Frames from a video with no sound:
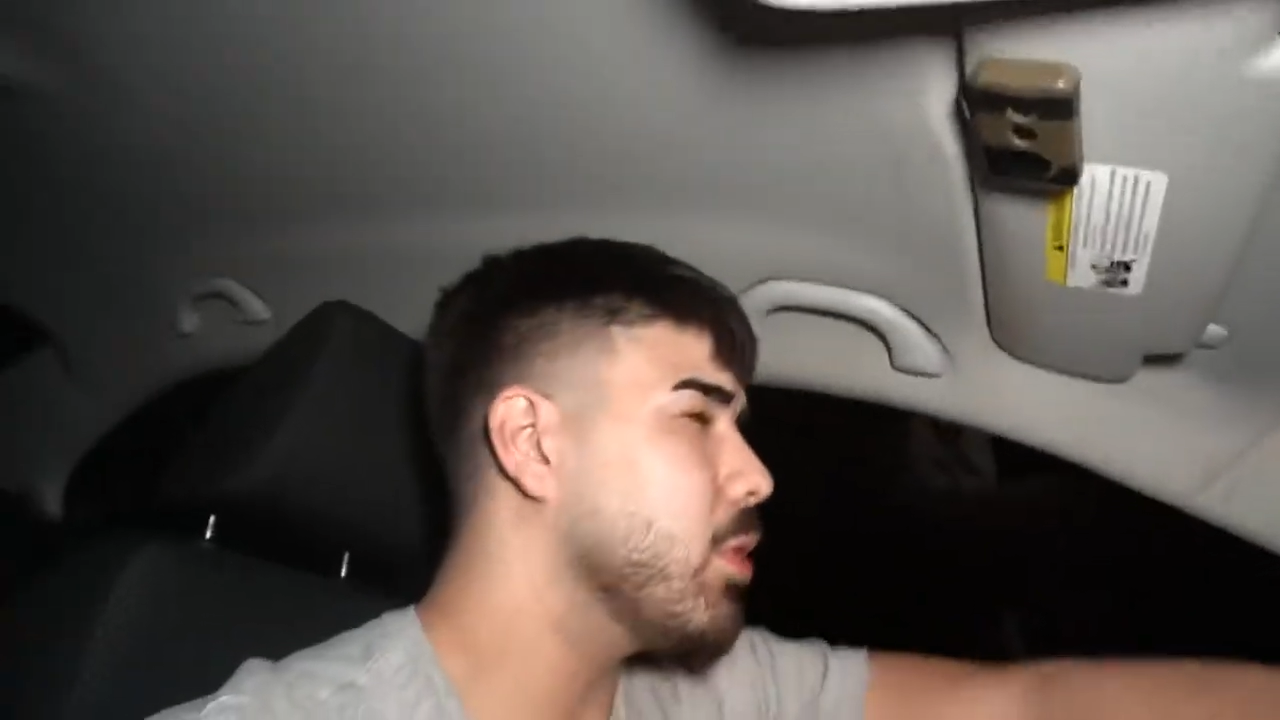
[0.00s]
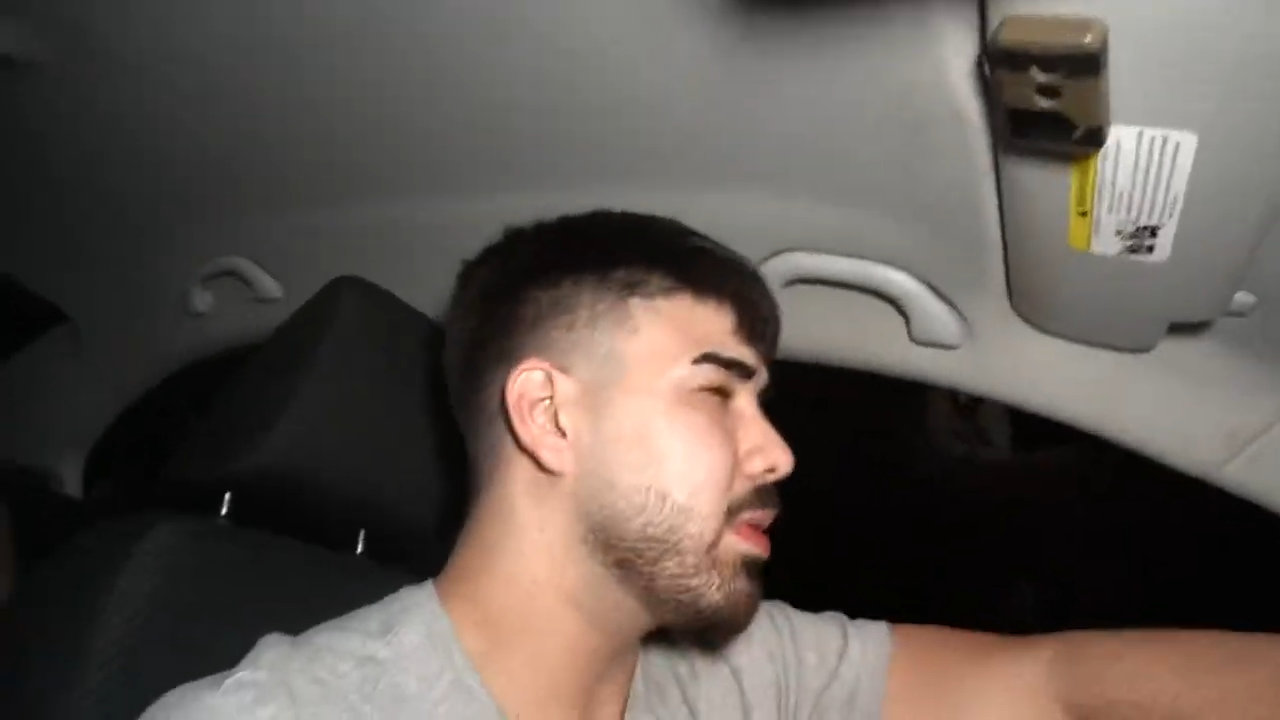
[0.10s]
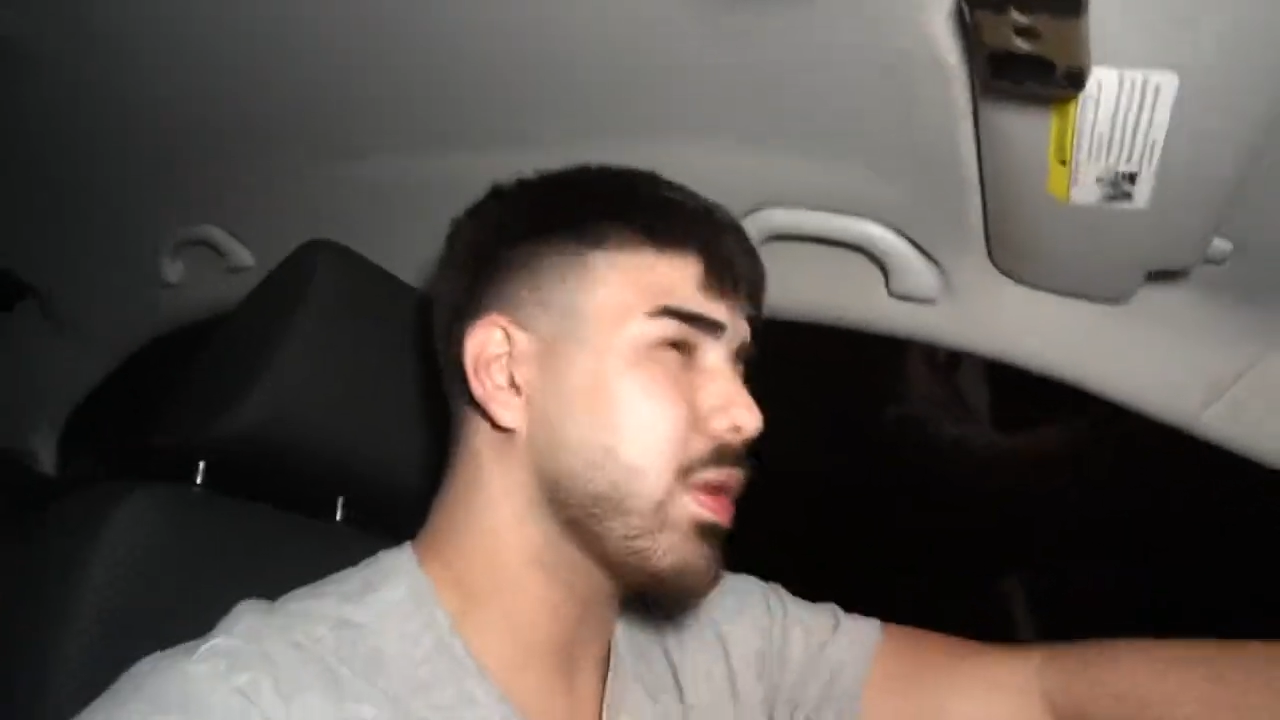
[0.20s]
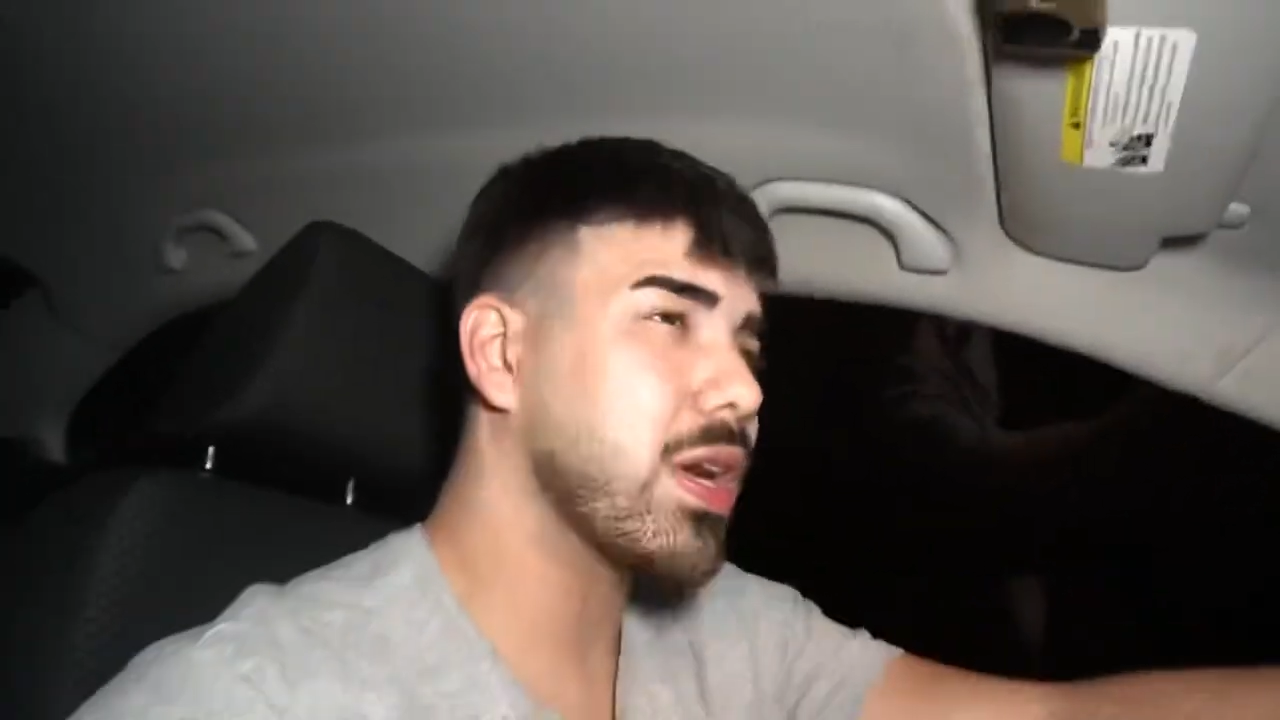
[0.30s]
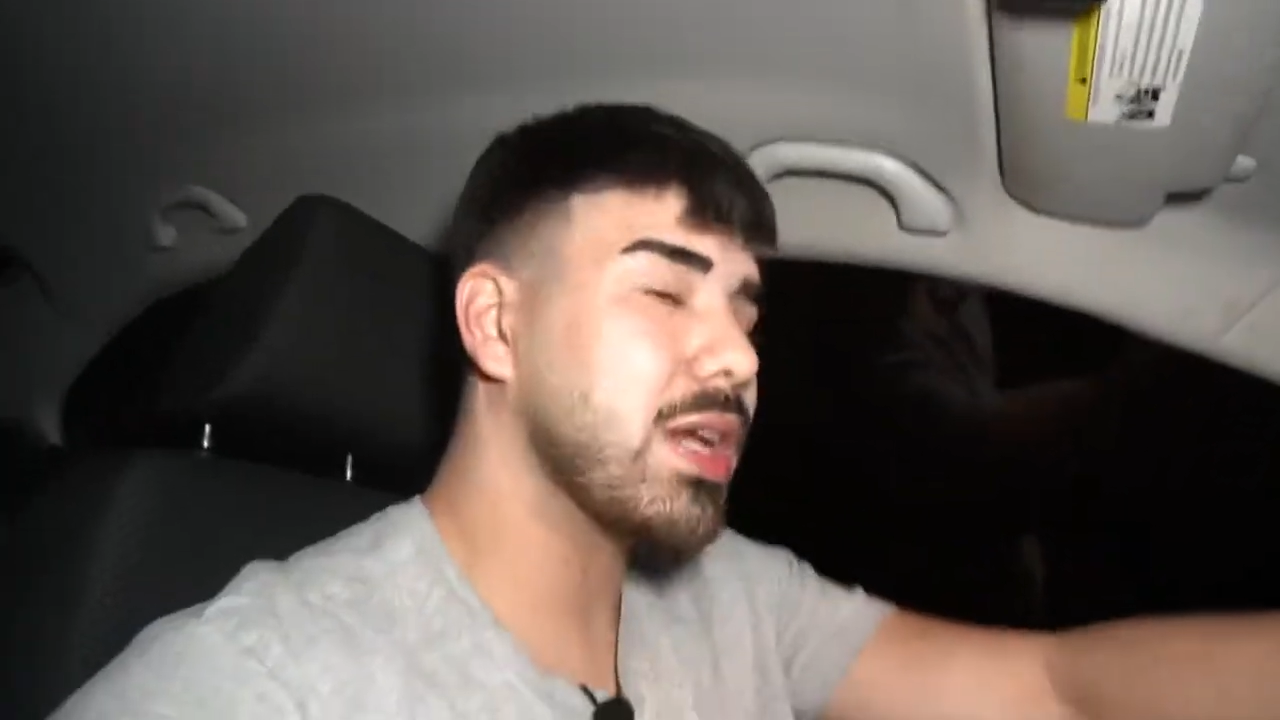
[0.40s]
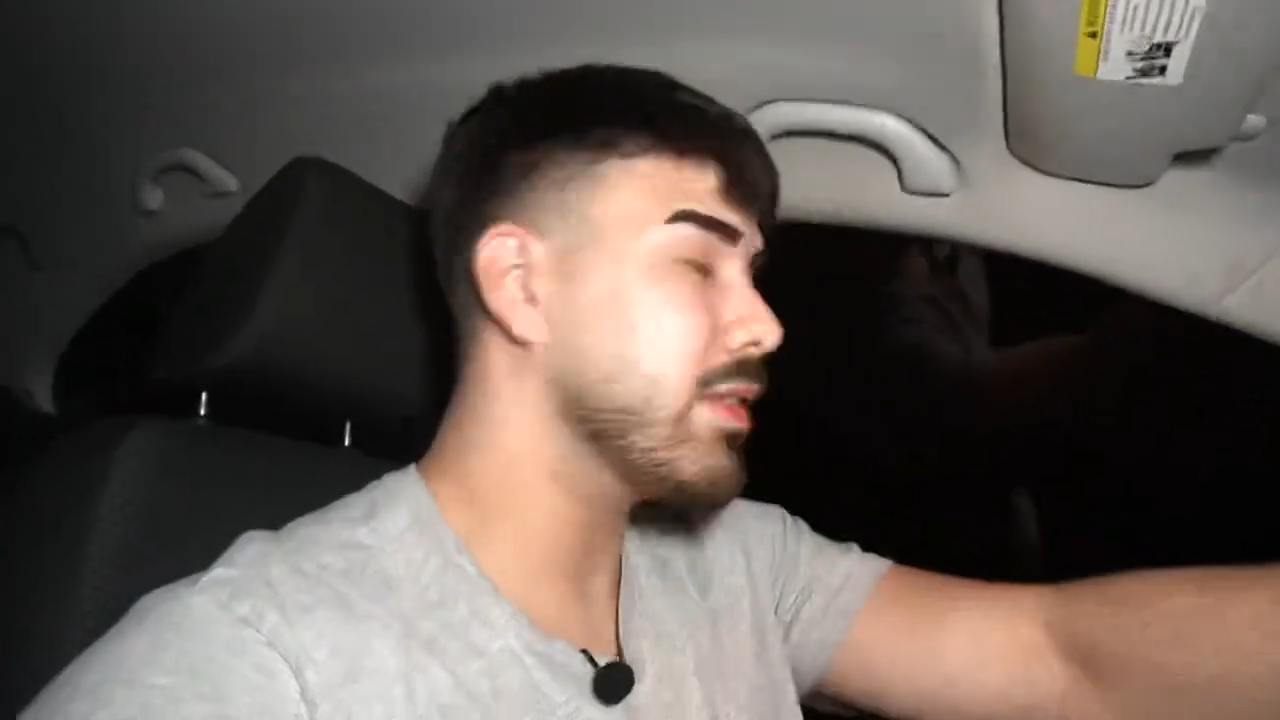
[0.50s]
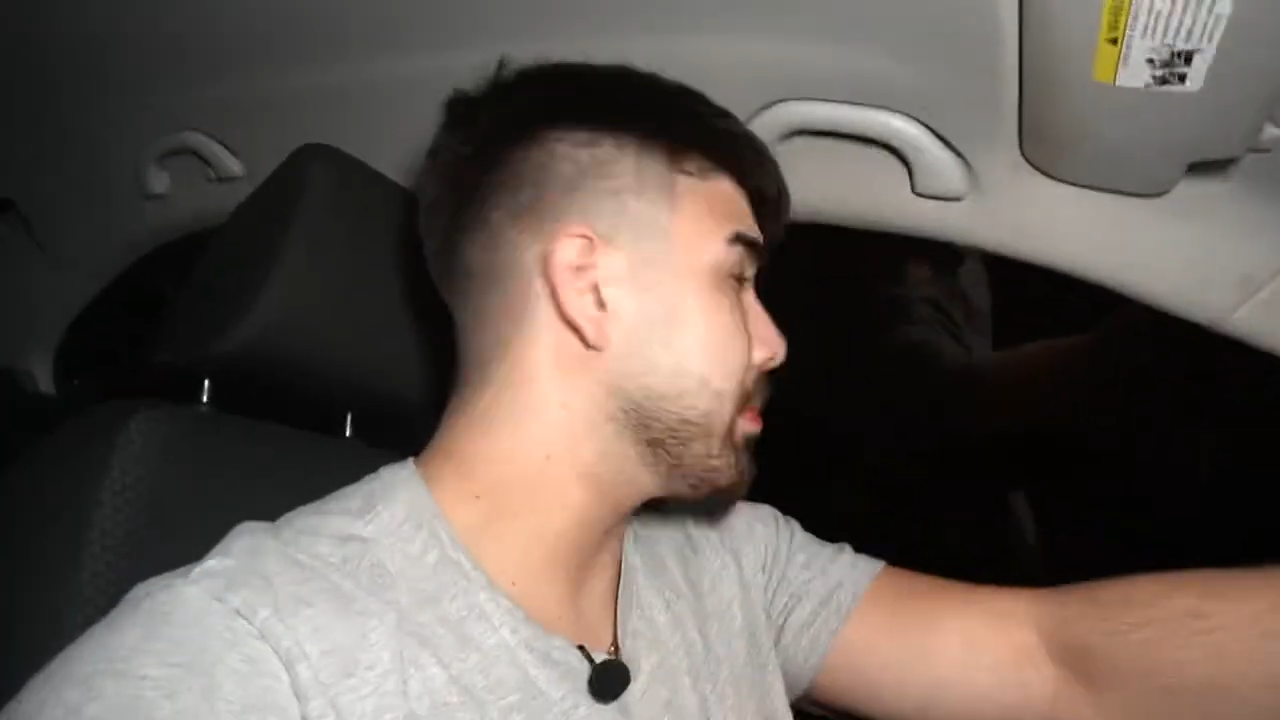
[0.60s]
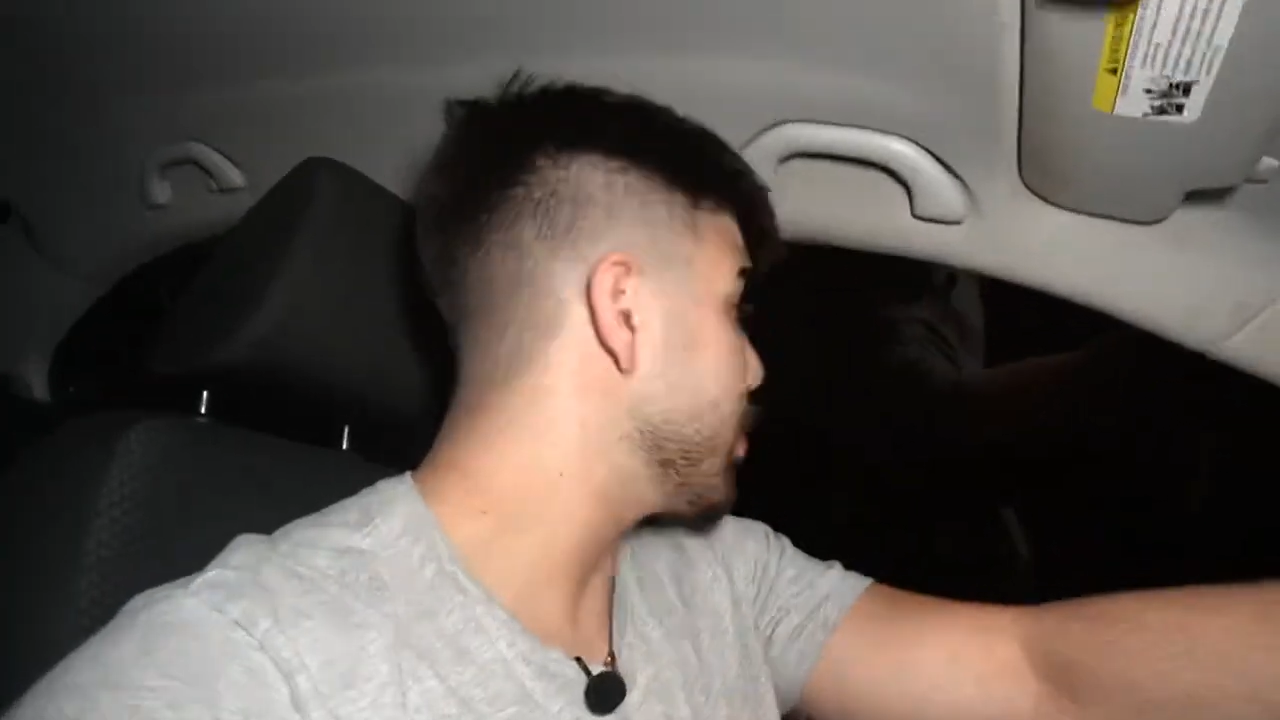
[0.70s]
but we're gonna give him